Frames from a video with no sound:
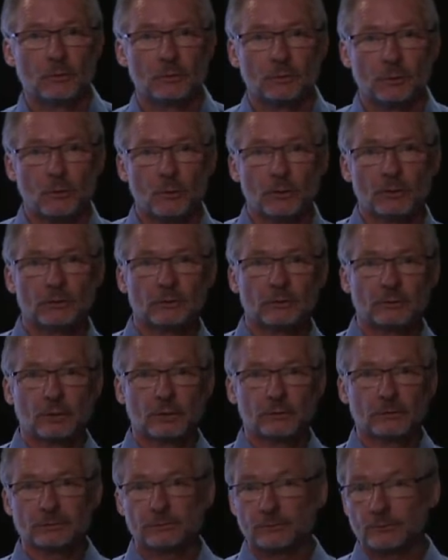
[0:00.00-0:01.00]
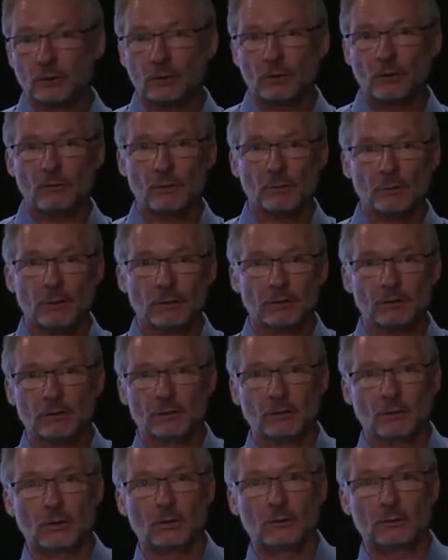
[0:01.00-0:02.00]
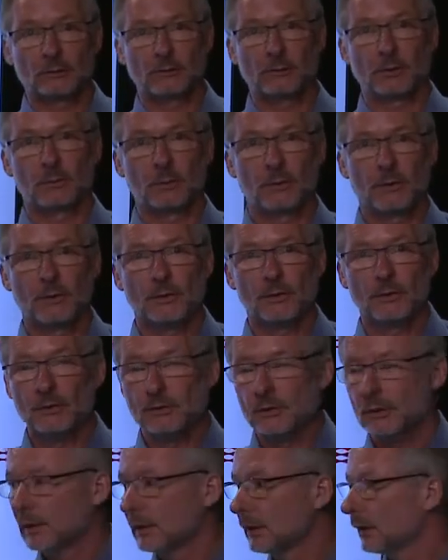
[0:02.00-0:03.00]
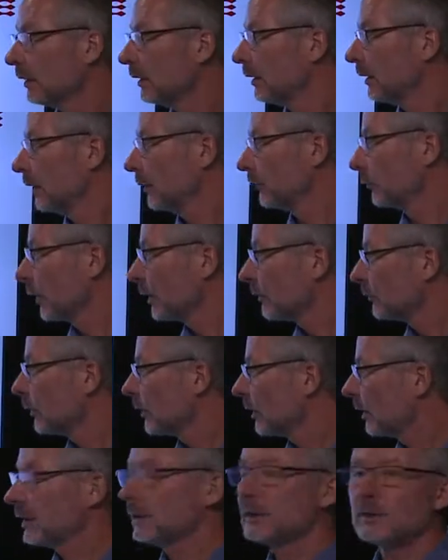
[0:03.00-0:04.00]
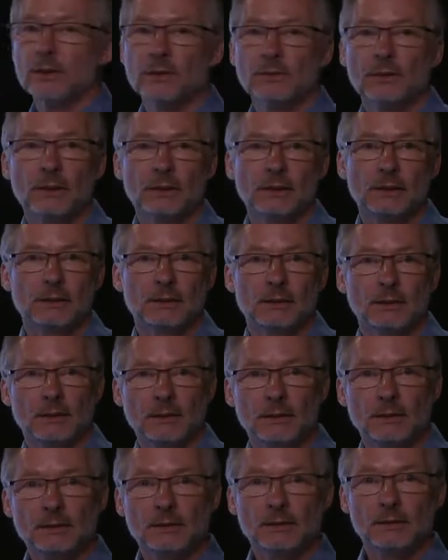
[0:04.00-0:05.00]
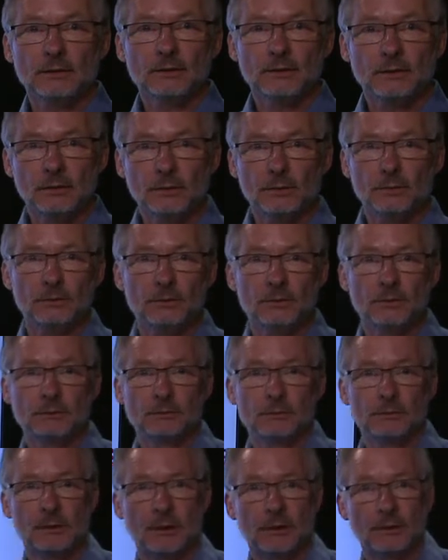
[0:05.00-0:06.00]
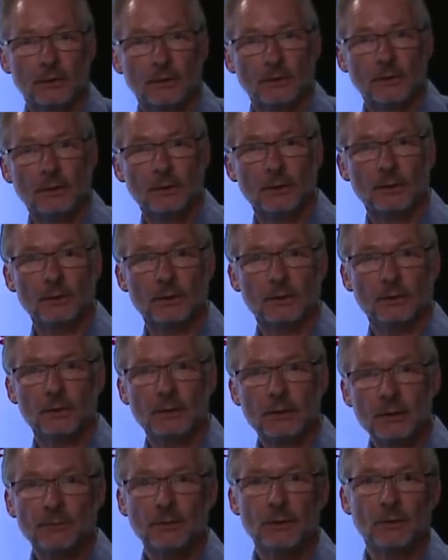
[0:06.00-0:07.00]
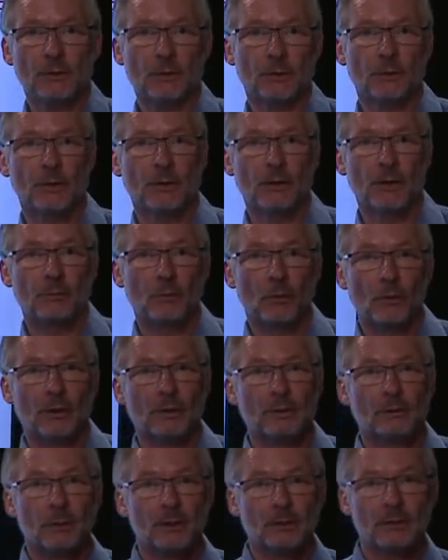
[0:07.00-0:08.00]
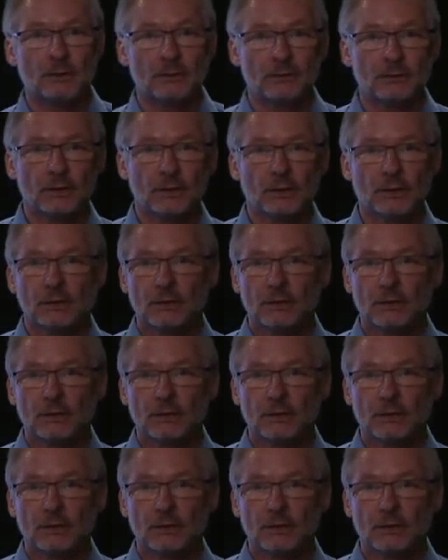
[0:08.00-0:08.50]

support from government or from others. And when we are interested in these new technologies, even though they are more expensive,